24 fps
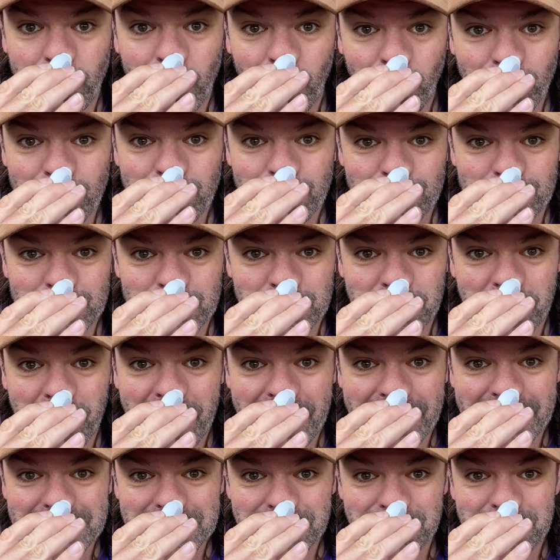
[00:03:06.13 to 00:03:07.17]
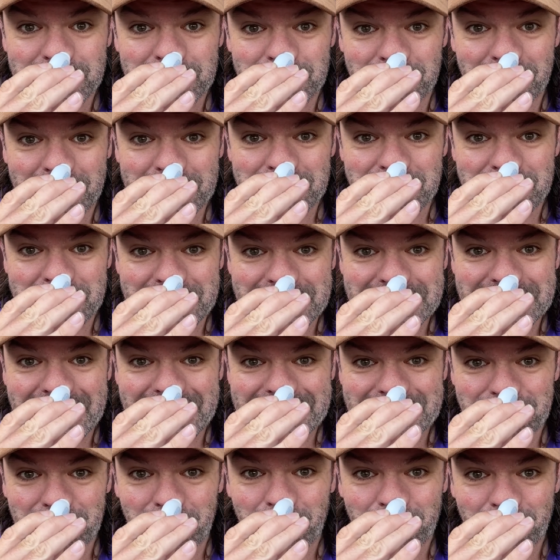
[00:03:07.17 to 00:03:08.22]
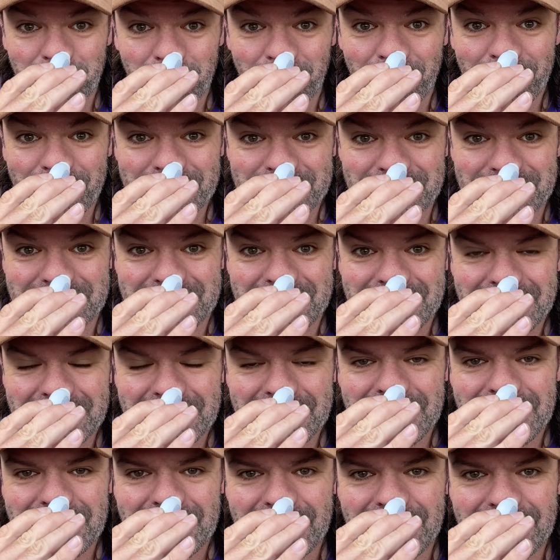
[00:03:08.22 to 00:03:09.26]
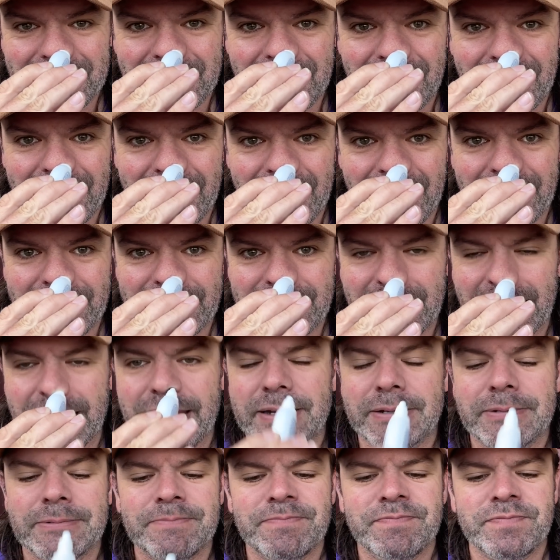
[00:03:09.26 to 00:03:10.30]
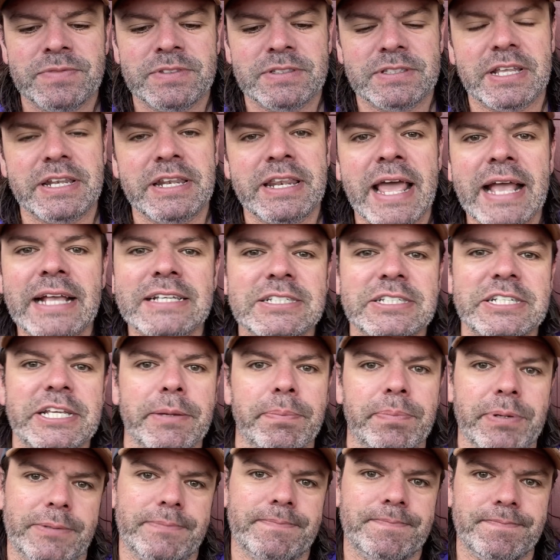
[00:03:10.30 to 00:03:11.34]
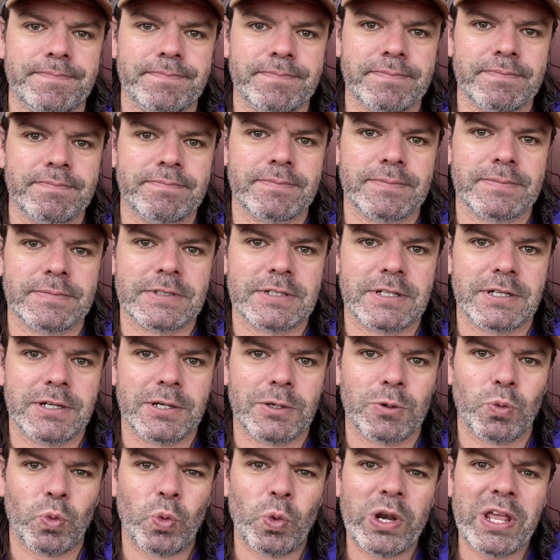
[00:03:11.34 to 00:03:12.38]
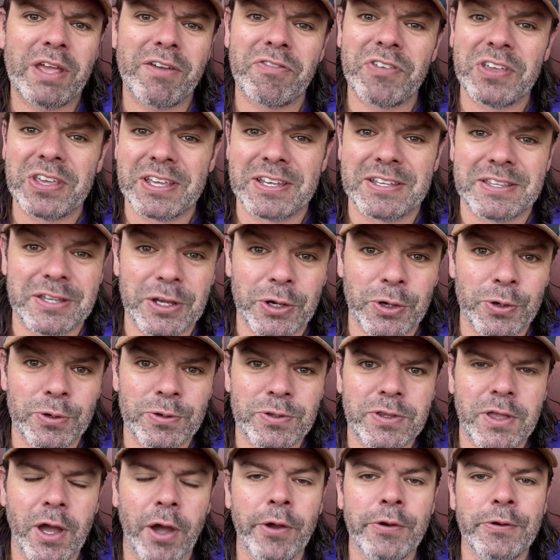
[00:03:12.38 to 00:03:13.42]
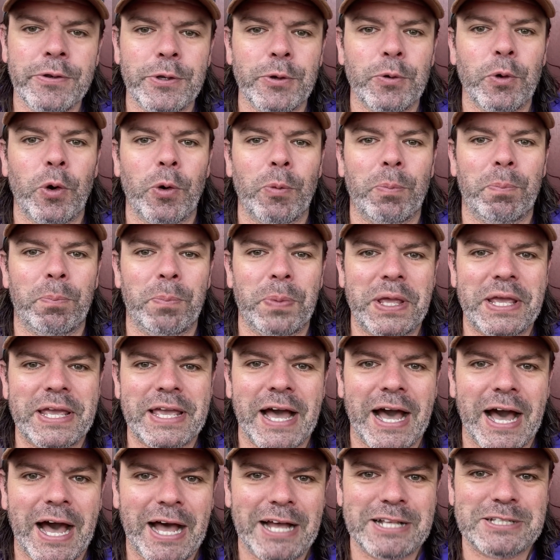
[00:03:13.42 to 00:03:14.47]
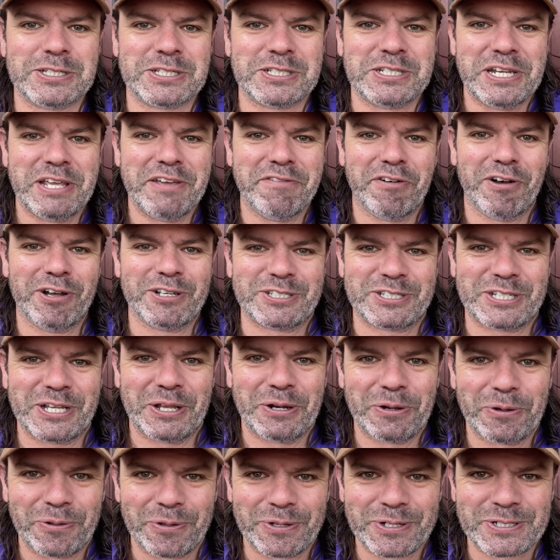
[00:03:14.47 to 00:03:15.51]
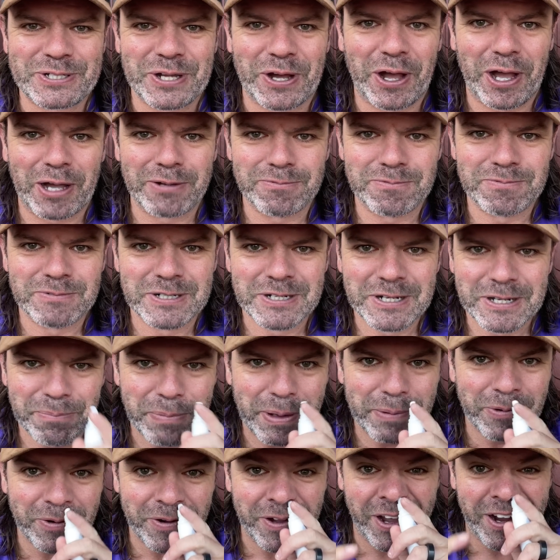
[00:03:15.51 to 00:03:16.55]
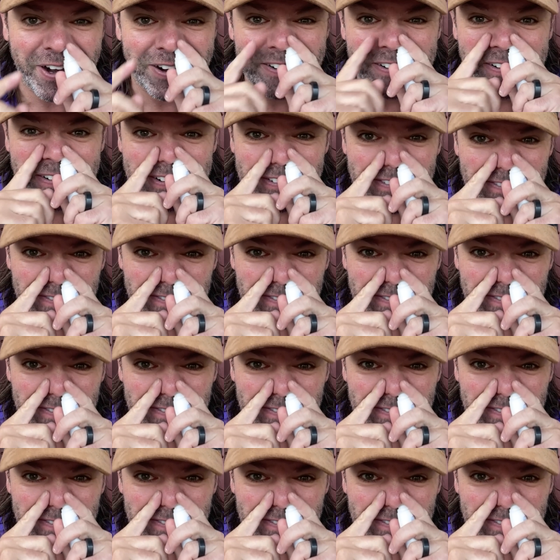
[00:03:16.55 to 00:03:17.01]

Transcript: know it looks strange, but trust me, that's what works, okay? And then the next tip, whatever you do, don't do a big hard sniff. I see it all the time. People go,